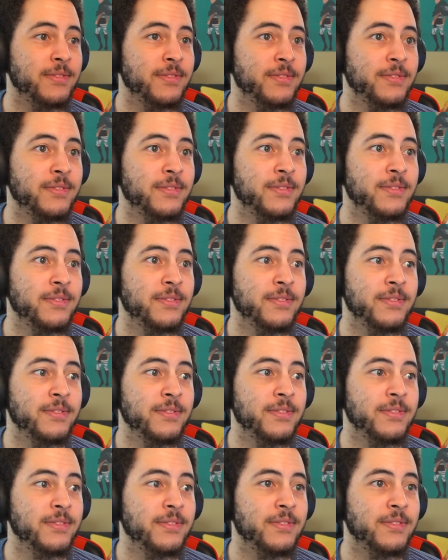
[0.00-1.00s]

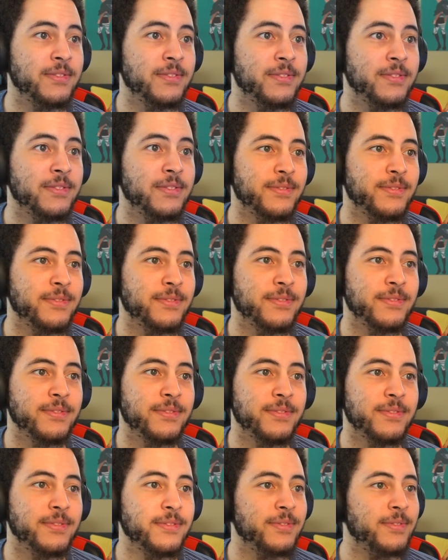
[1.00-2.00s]

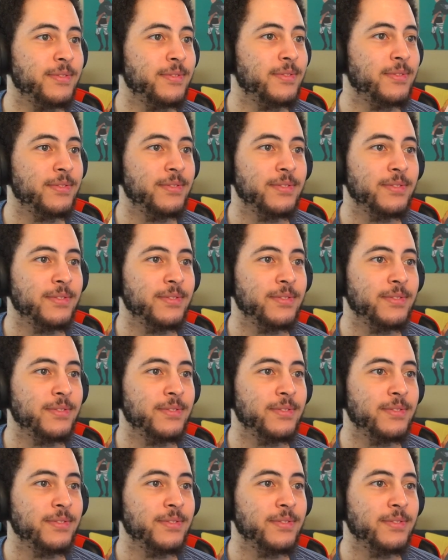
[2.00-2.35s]
Nothing is said.